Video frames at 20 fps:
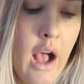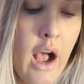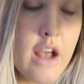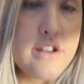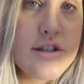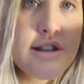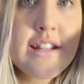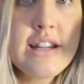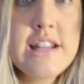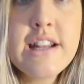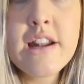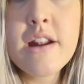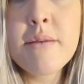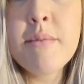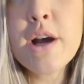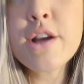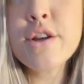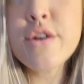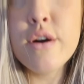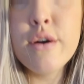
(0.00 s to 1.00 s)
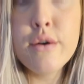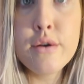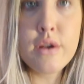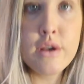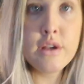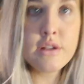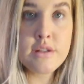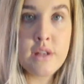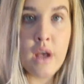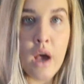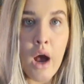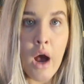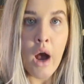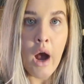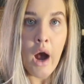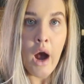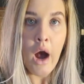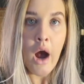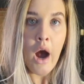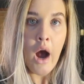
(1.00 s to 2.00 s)
I just needed my shoulders.
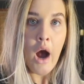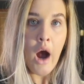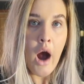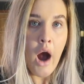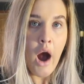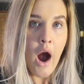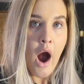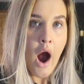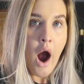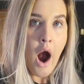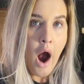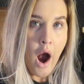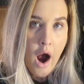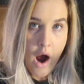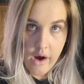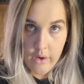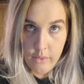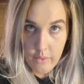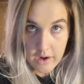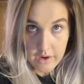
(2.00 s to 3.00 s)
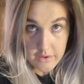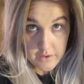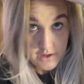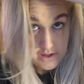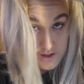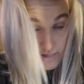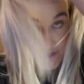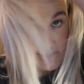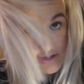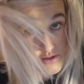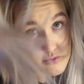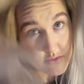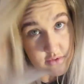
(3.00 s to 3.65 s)
Wow, my hair's